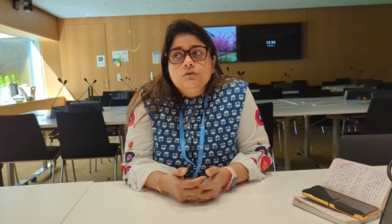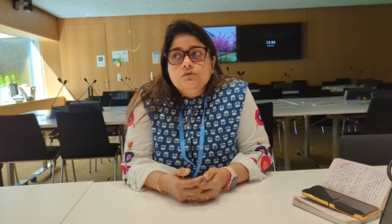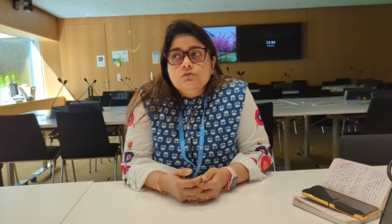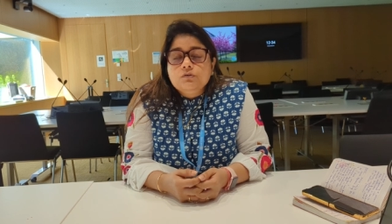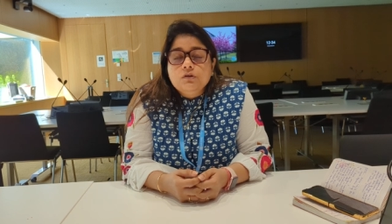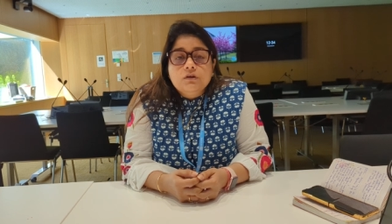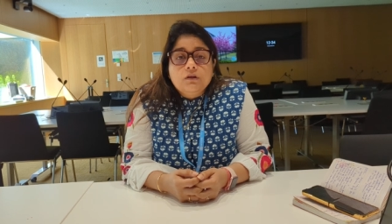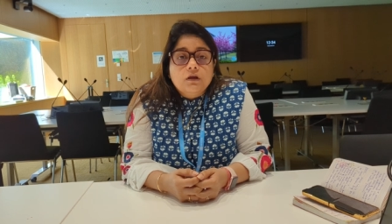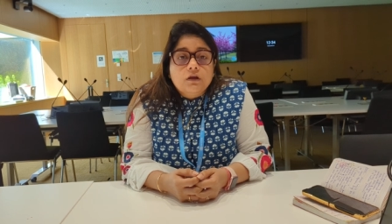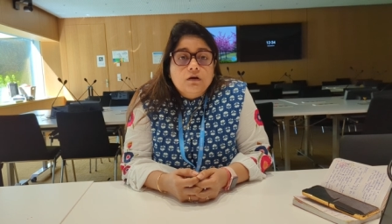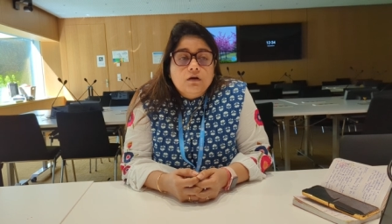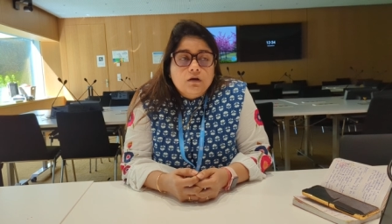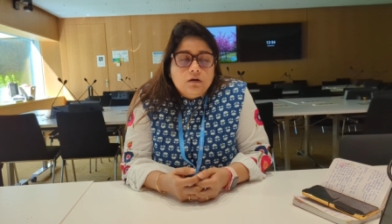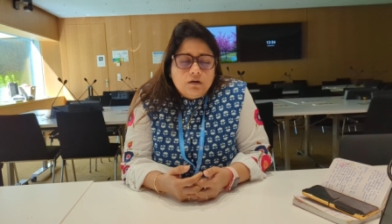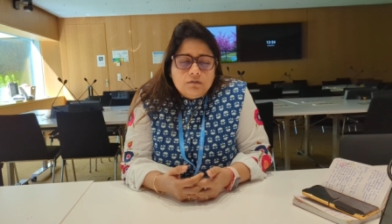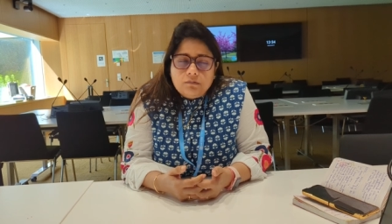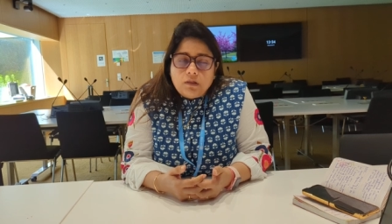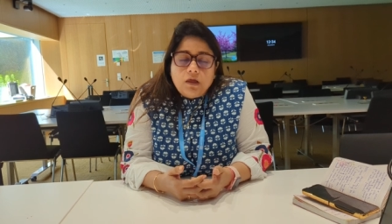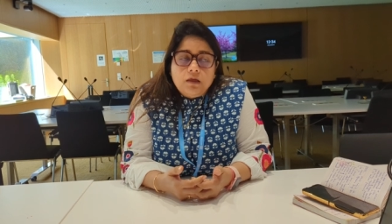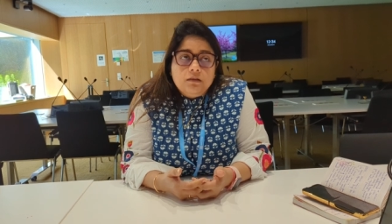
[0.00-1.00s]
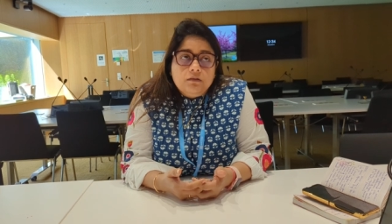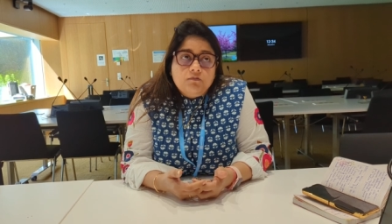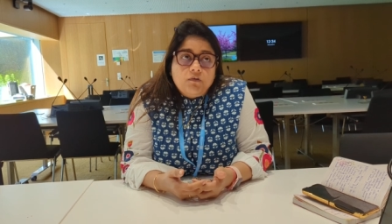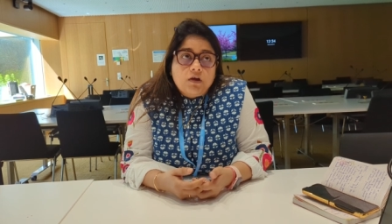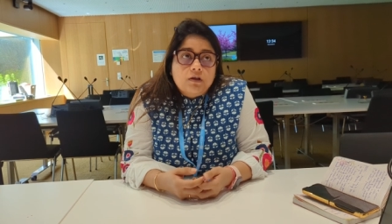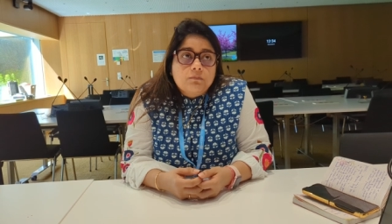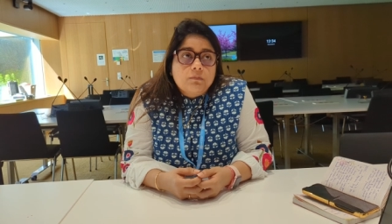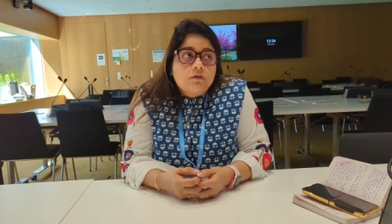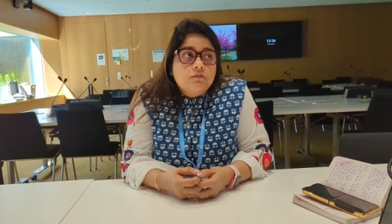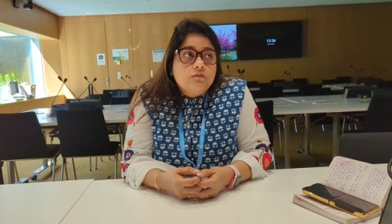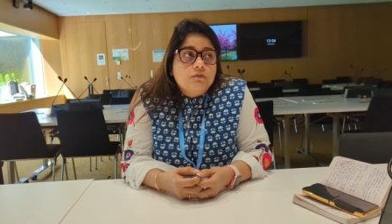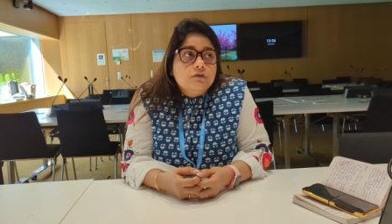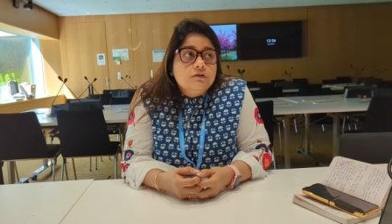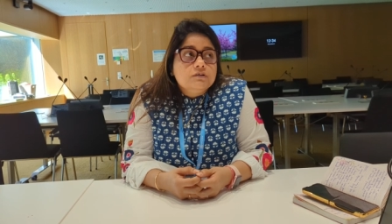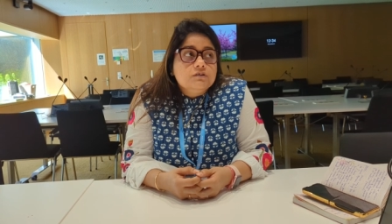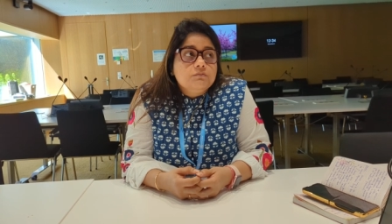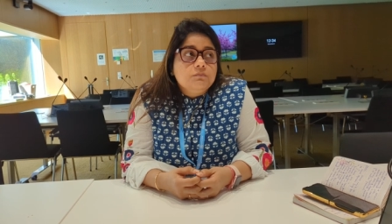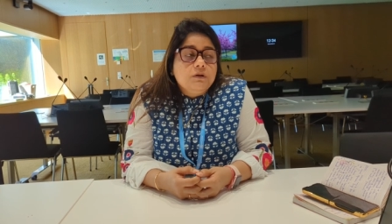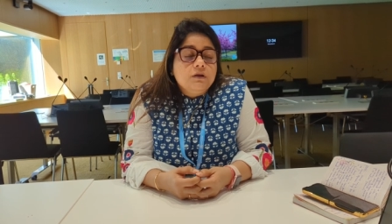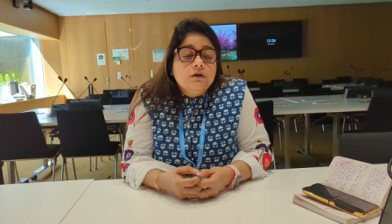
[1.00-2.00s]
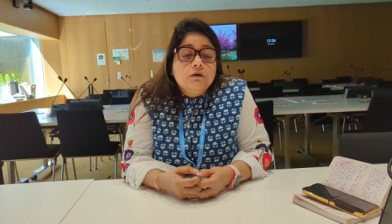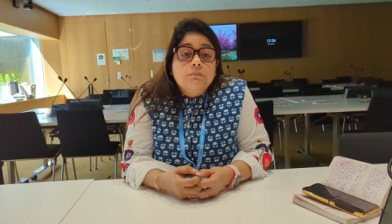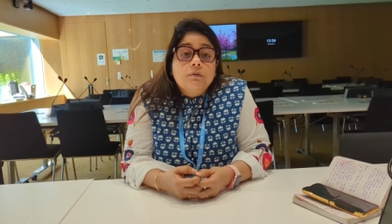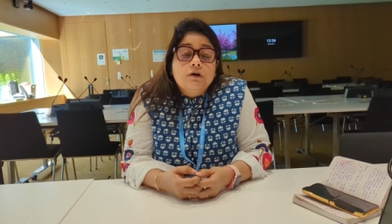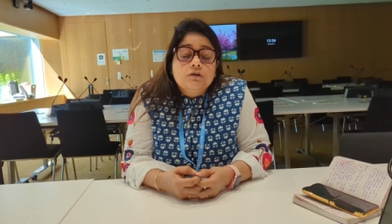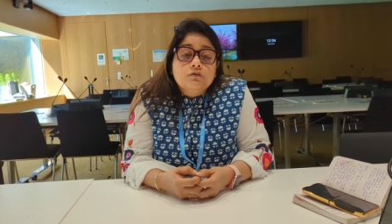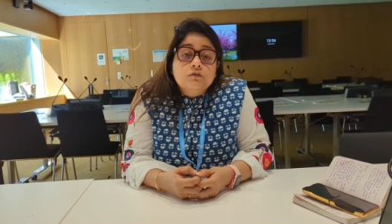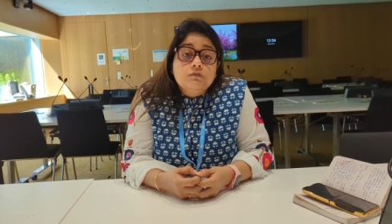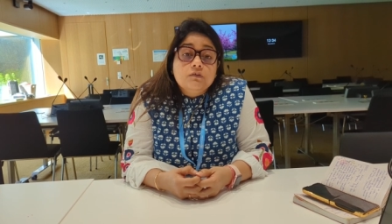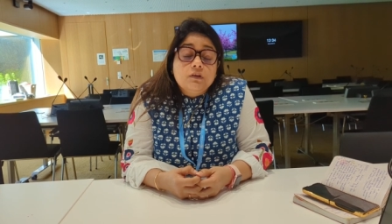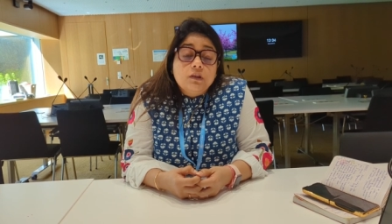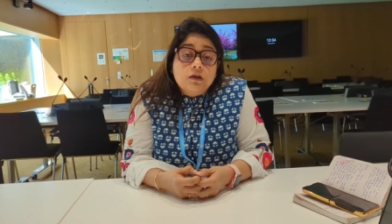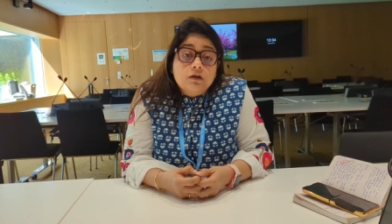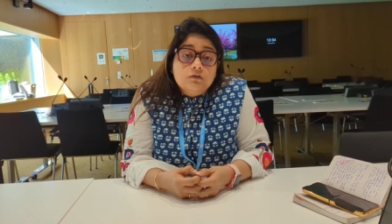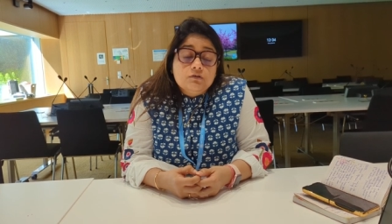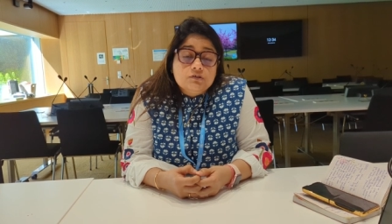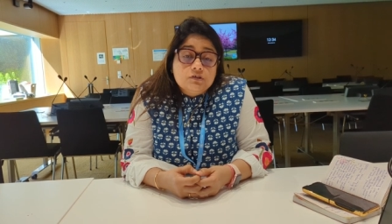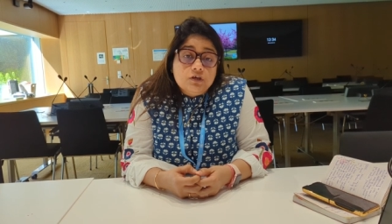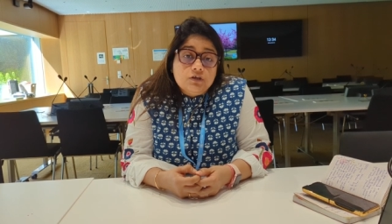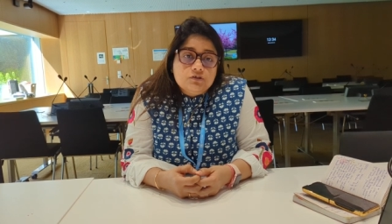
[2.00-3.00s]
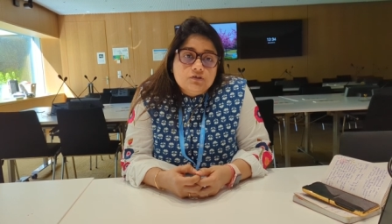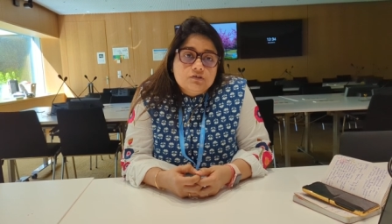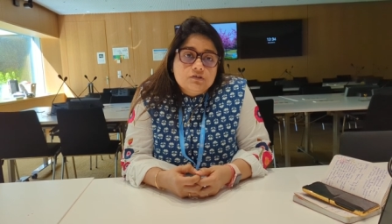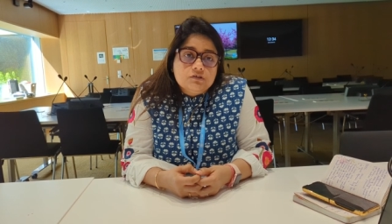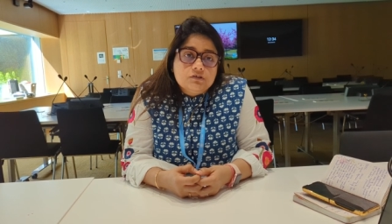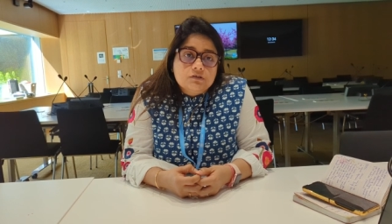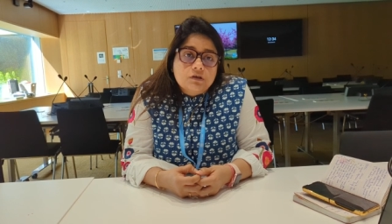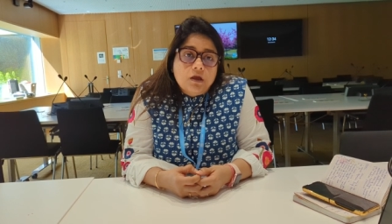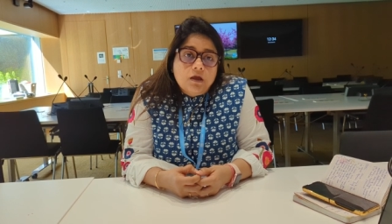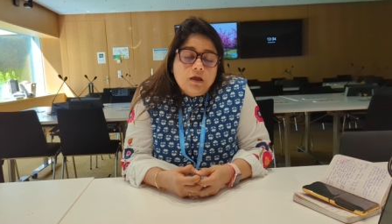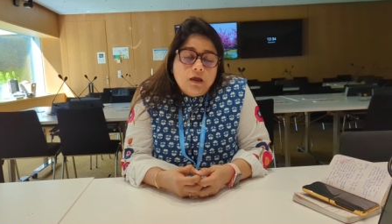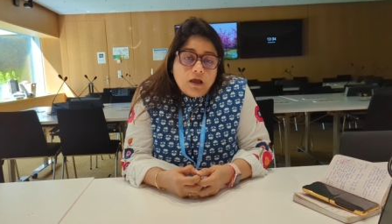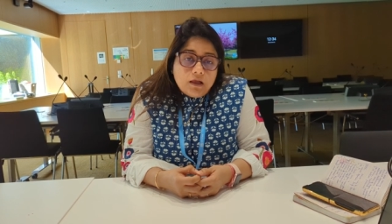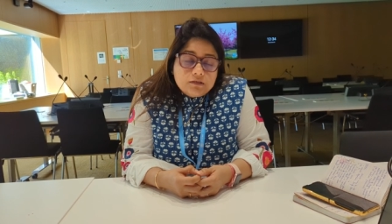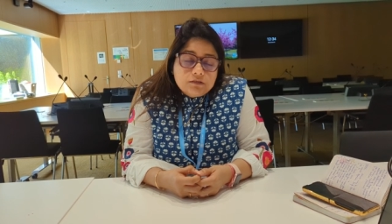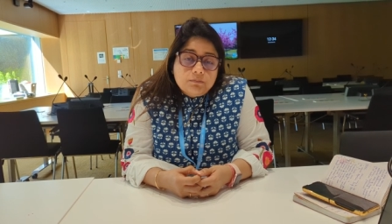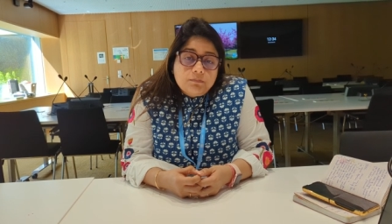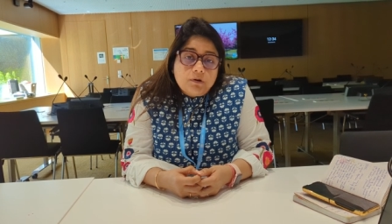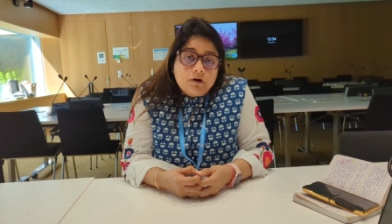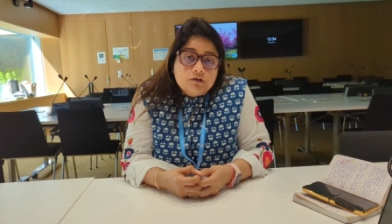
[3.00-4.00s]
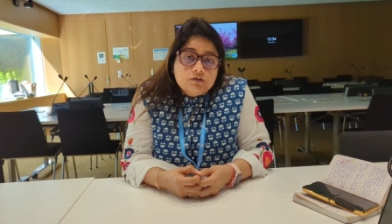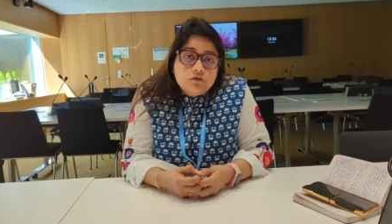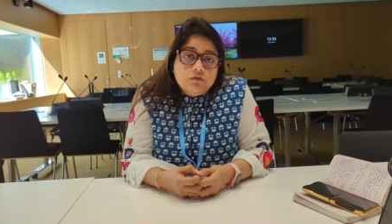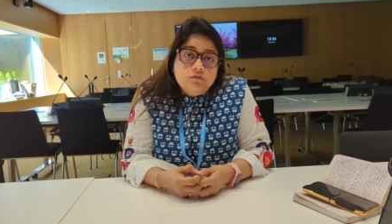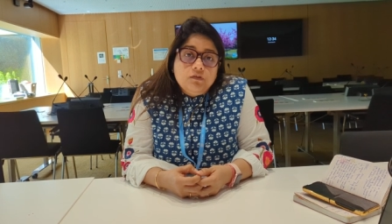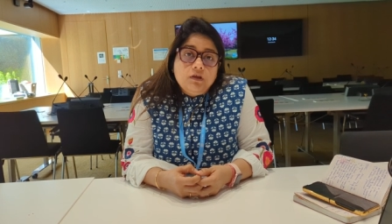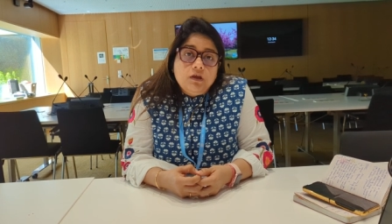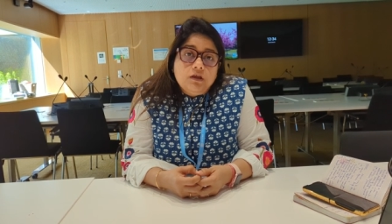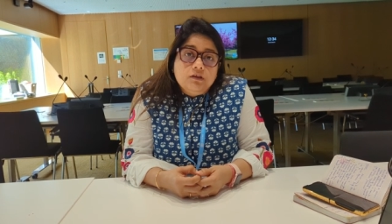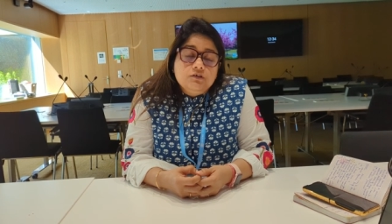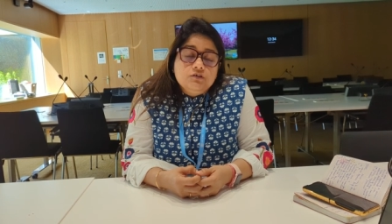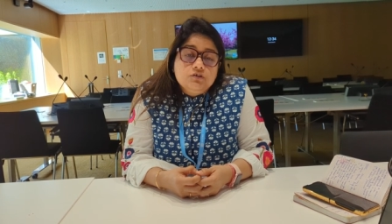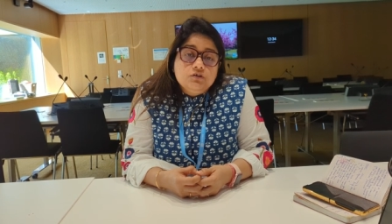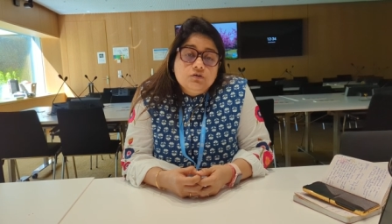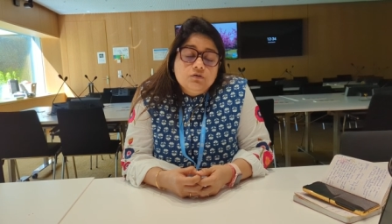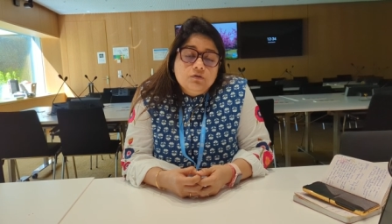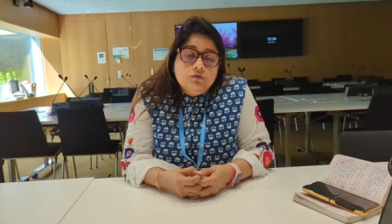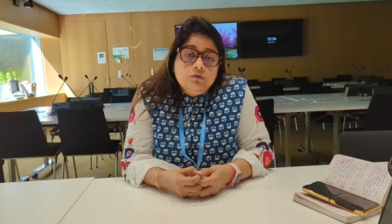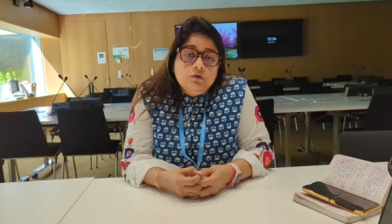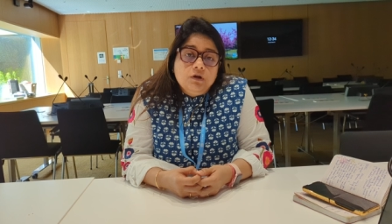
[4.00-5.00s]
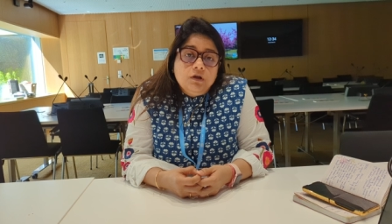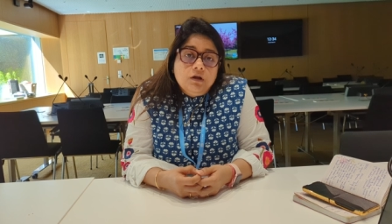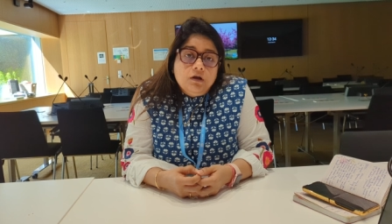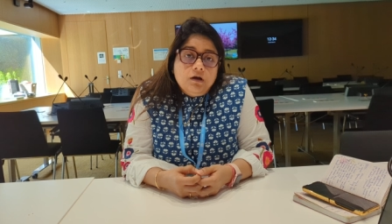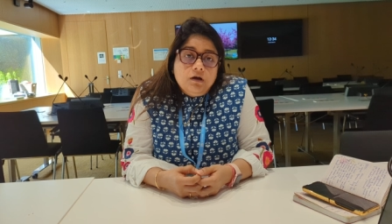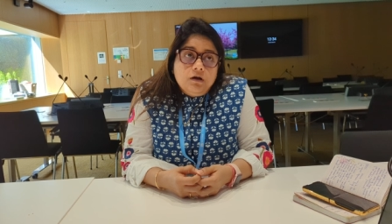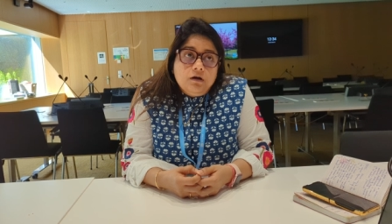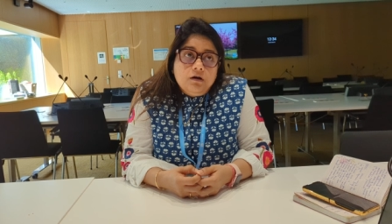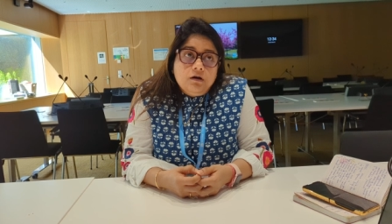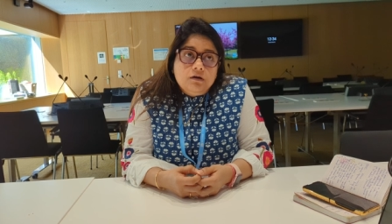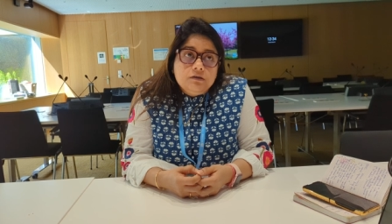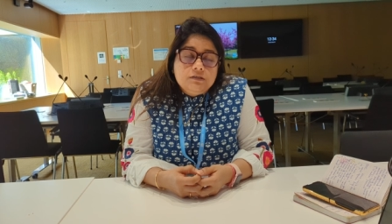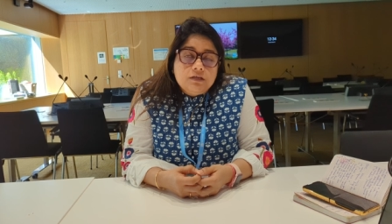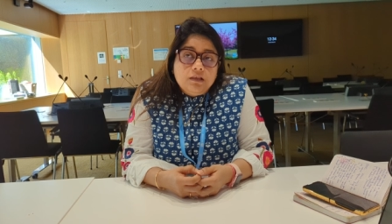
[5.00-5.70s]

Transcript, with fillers: to the uh, in fact my first being a part of the negotiations as a part of the NGO uh,